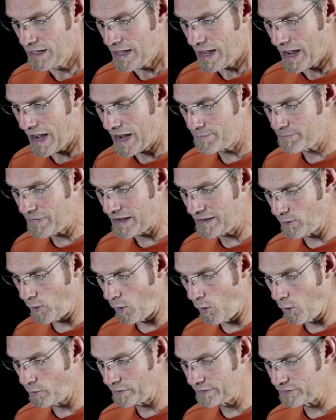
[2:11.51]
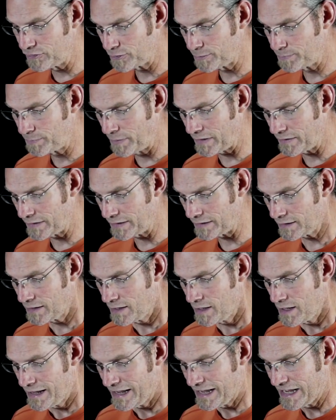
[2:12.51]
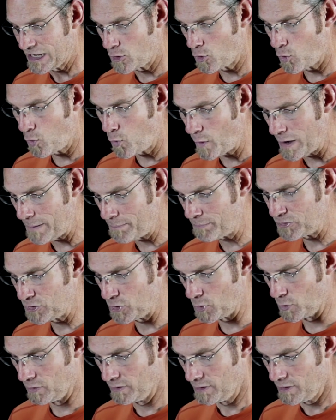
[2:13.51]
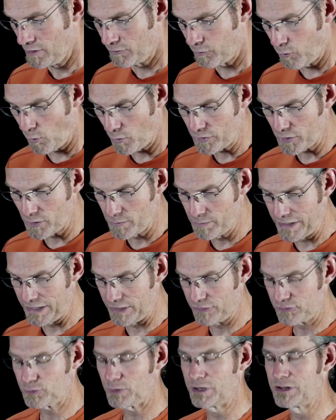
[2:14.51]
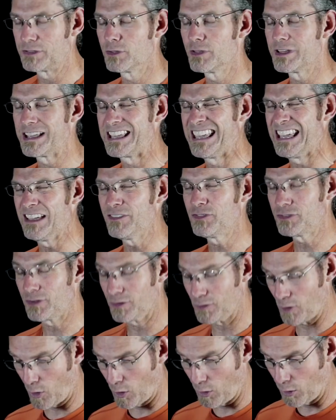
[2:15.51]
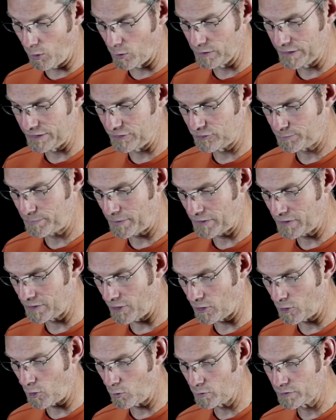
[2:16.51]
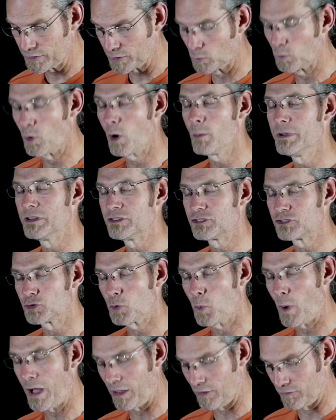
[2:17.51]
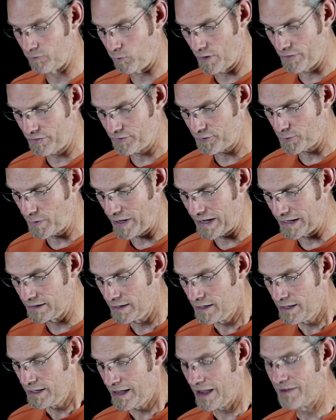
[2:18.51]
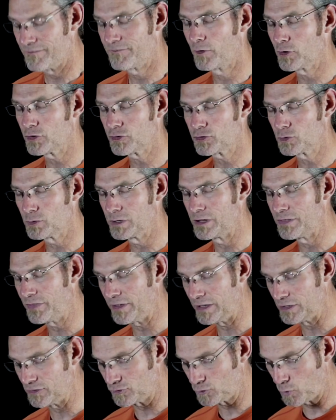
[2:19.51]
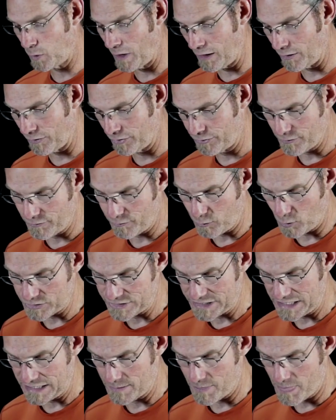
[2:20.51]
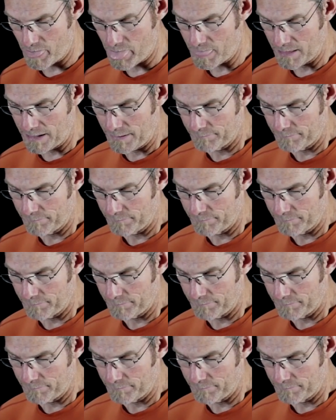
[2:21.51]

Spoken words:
And may the Holy Spirit equip you for your ministry through the gifts of the Holy Spirit, according to Romans 12, 1 through 8, and 1 Corinthians 12 through 14.